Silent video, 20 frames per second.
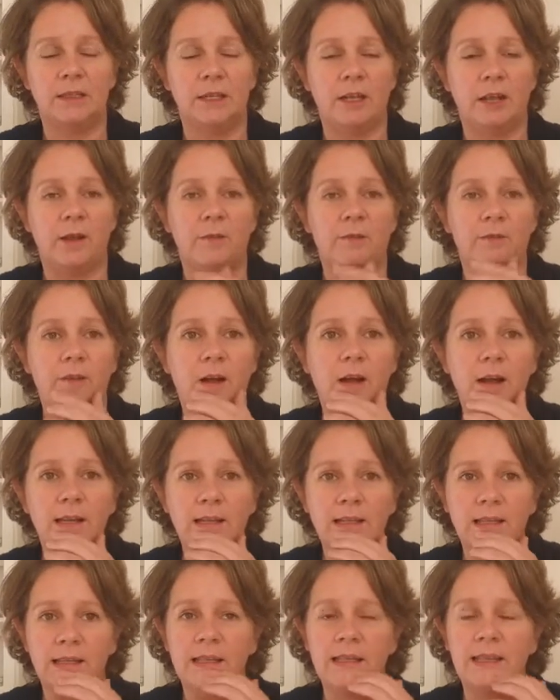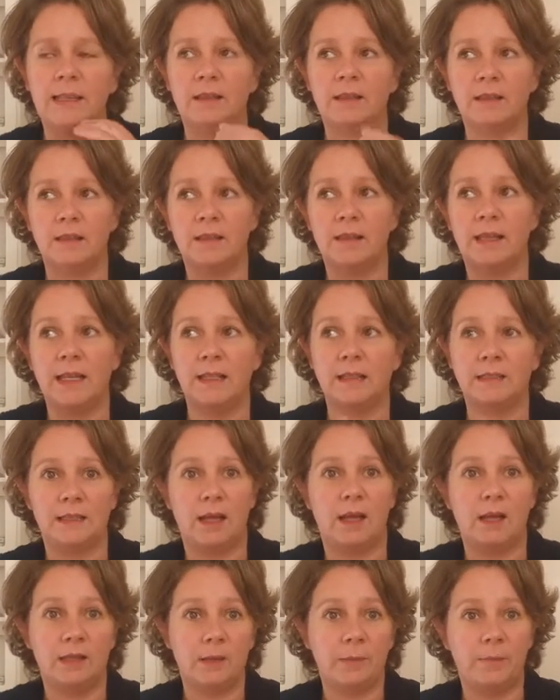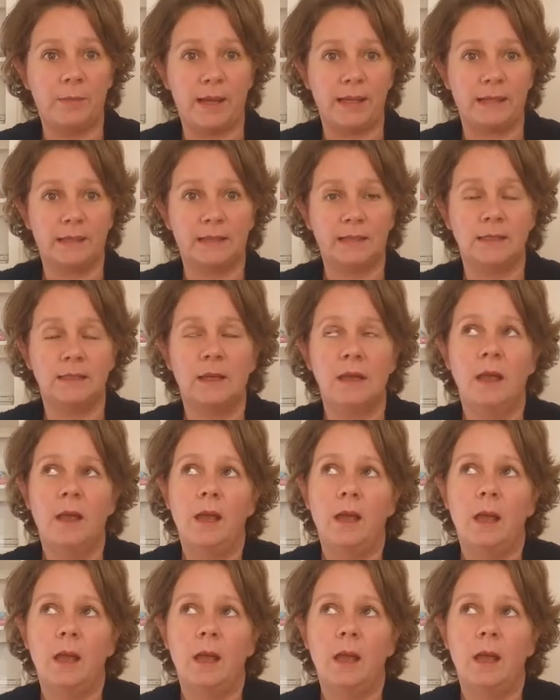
You know, find the, the things that are the best,